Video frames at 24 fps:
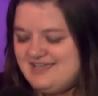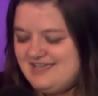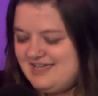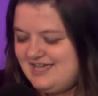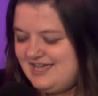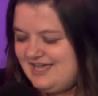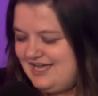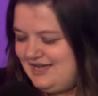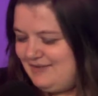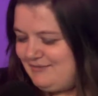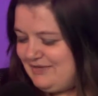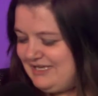
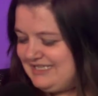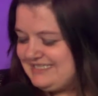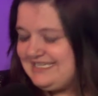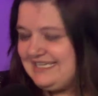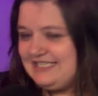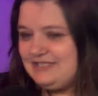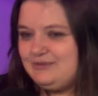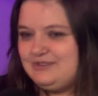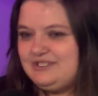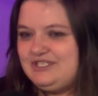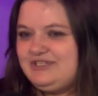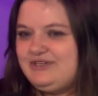because
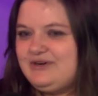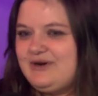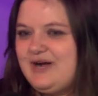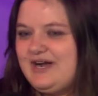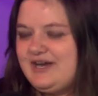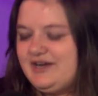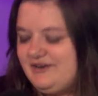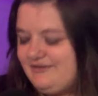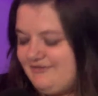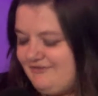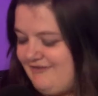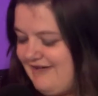that's what you are,
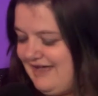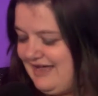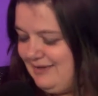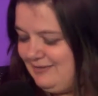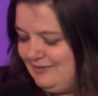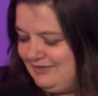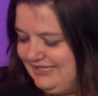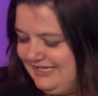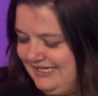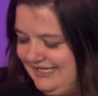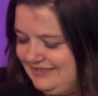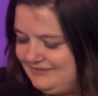you're
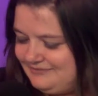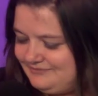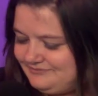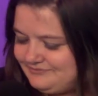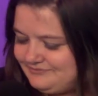family.